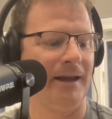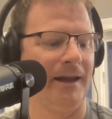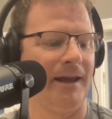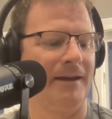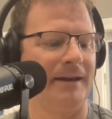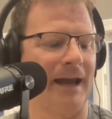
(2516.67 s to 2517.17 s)

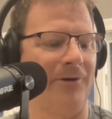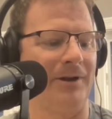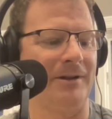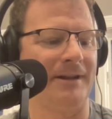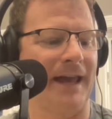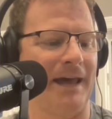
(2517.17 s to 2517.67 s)
Now it
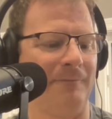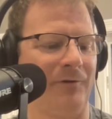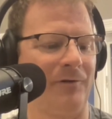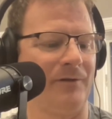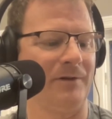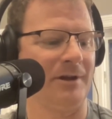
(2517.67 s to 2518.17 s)
is time
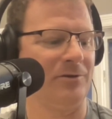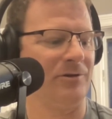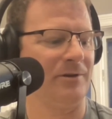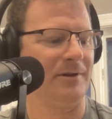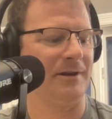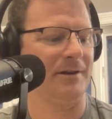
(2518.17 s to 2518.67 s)
for
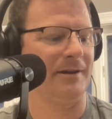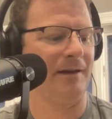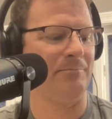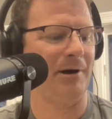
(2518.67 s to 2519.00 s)
physicians to step